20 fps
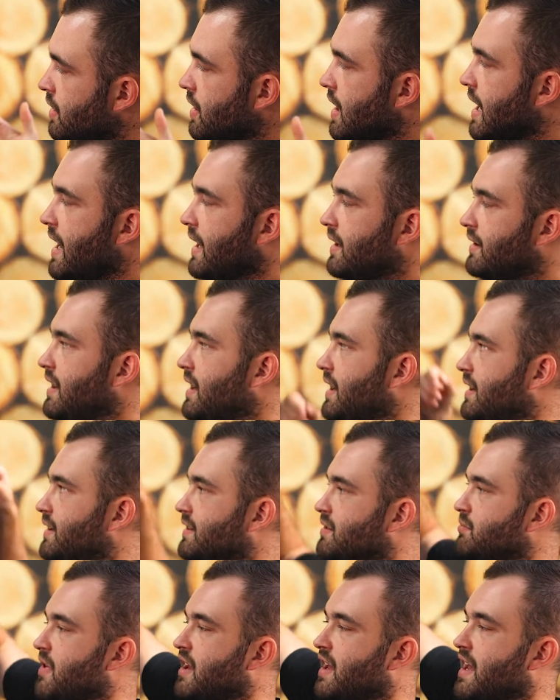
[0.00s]
And then it
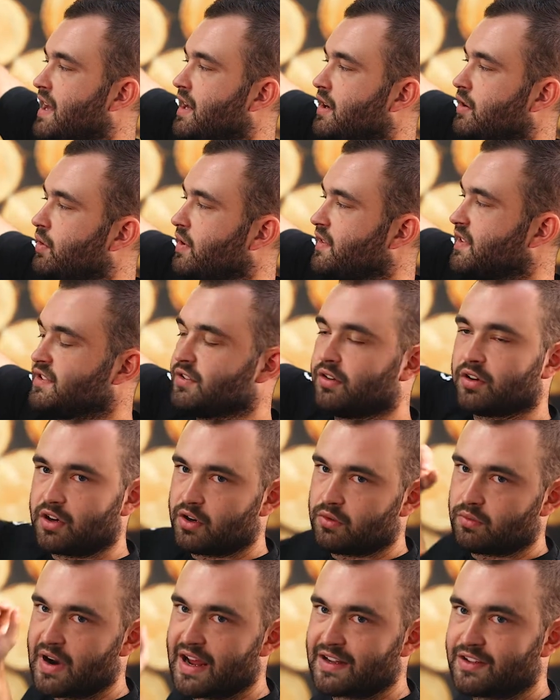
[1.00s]
doesn't make any noise, it's not going
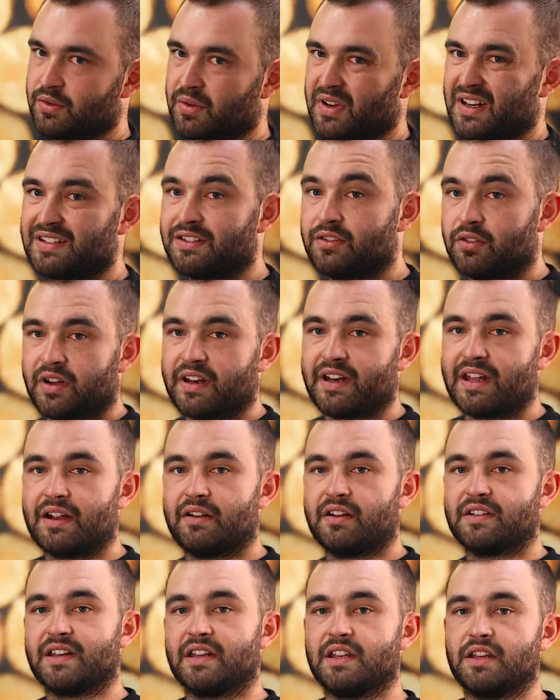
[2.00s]
to rattle and it's not going to
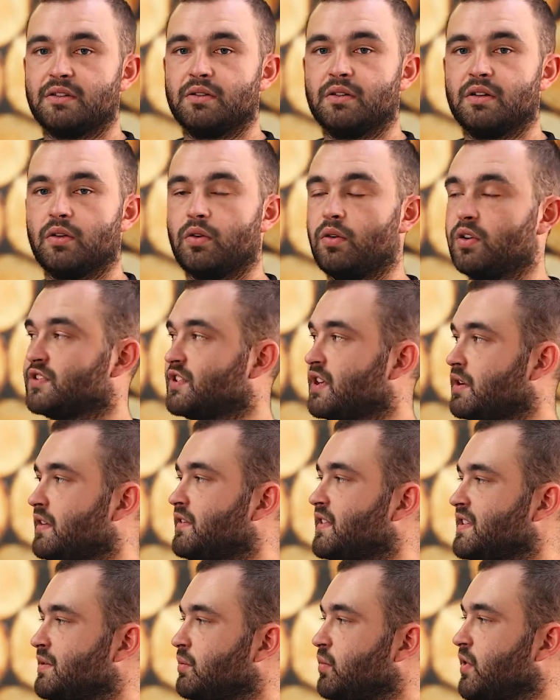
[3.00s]
irritate you. Also, if
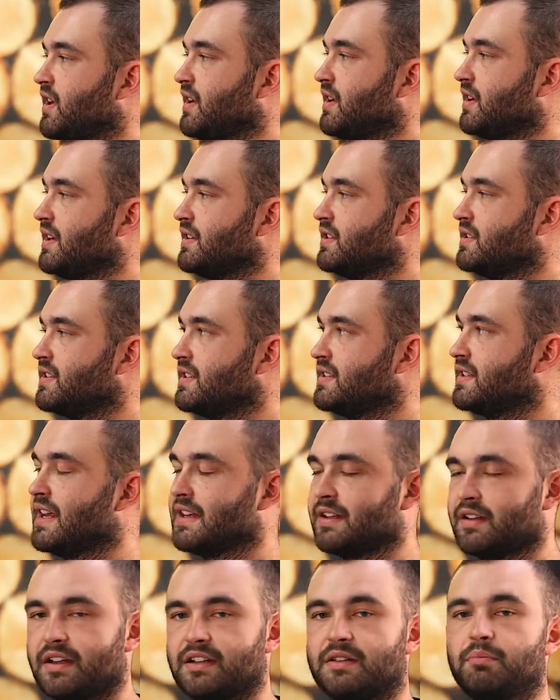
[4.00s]
it's in windy conditions, it's
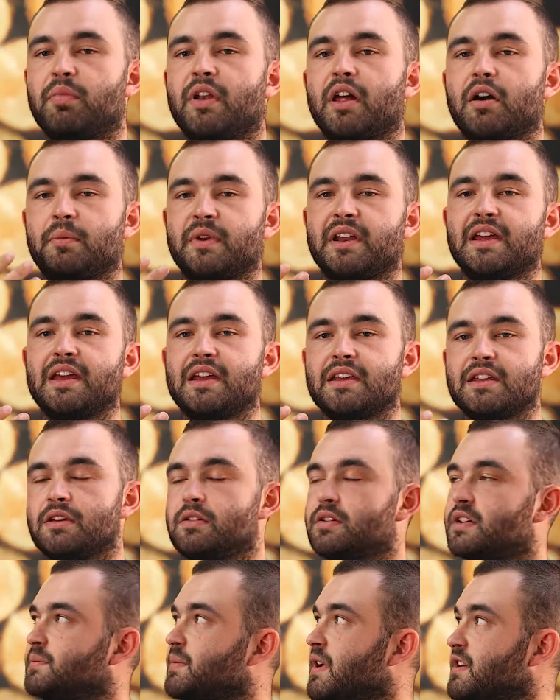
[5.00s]
less likely to blow up and hit you,
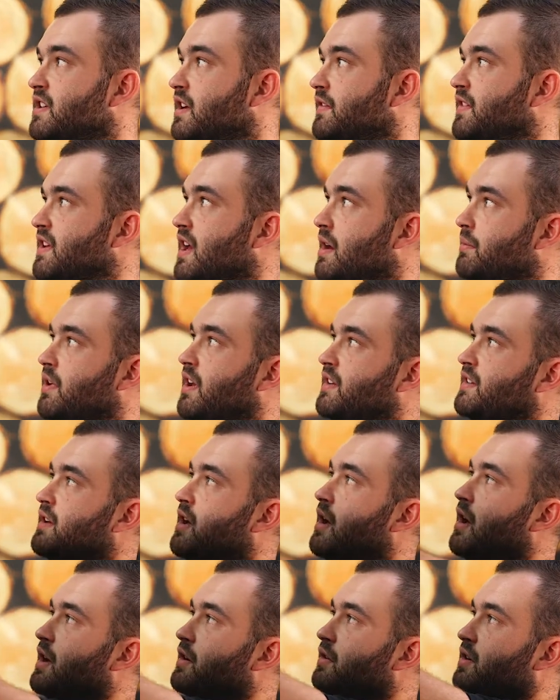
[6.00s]
especially if it's up nice and
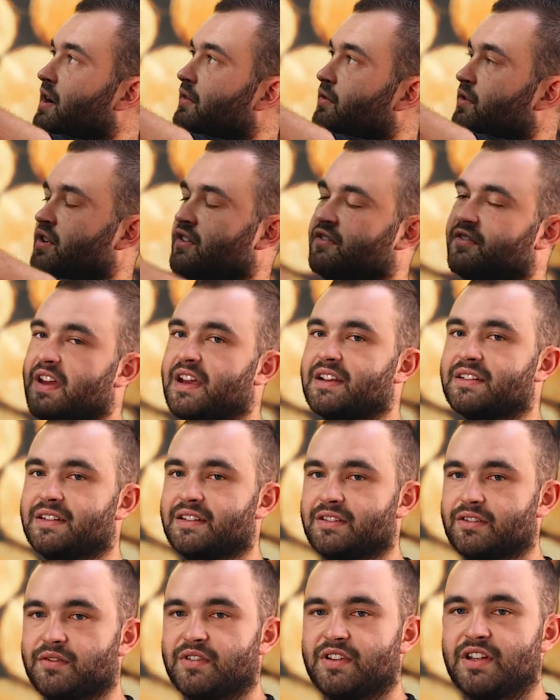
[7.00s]
high and you're covering your face.
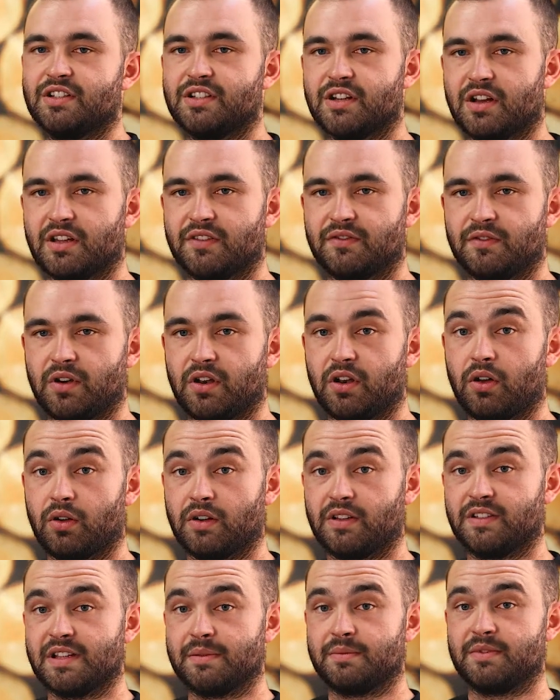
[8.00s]
There's obviously a chance for a
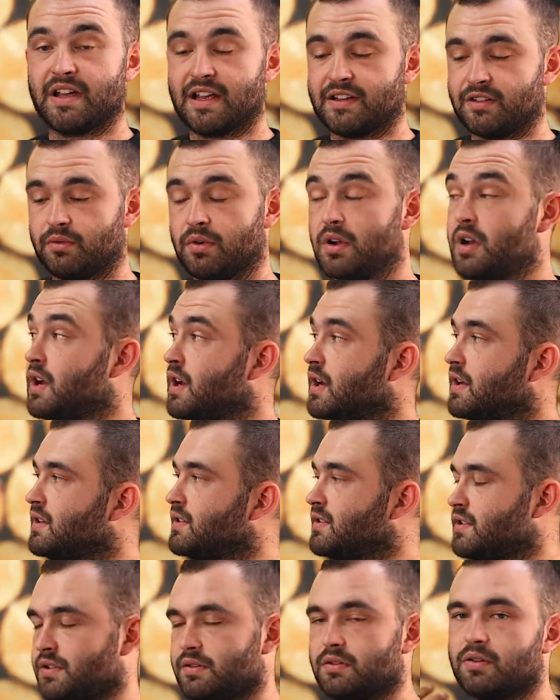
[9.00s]
long zip tassel
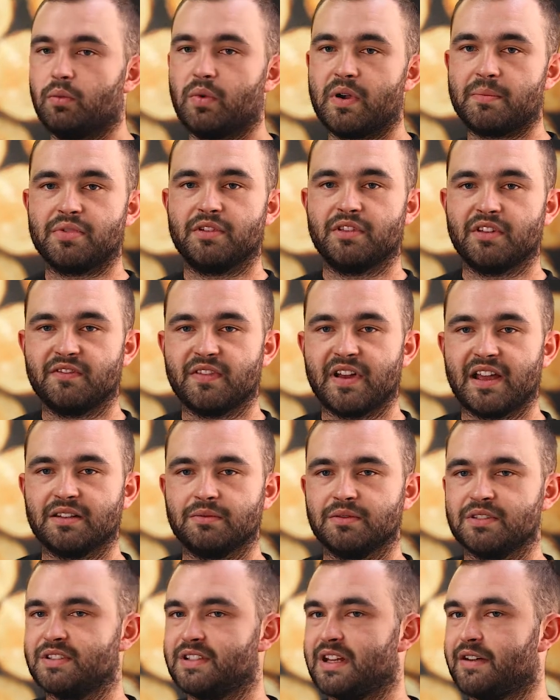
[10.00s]
to whip you in the face,
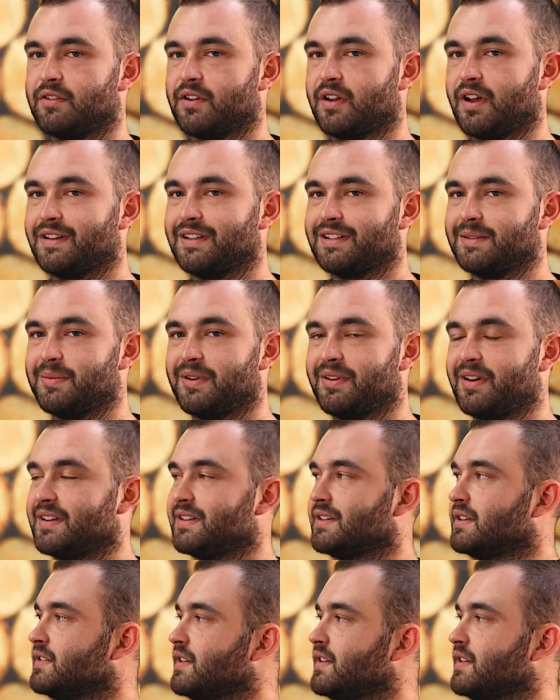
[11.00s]
which is never a nice experience.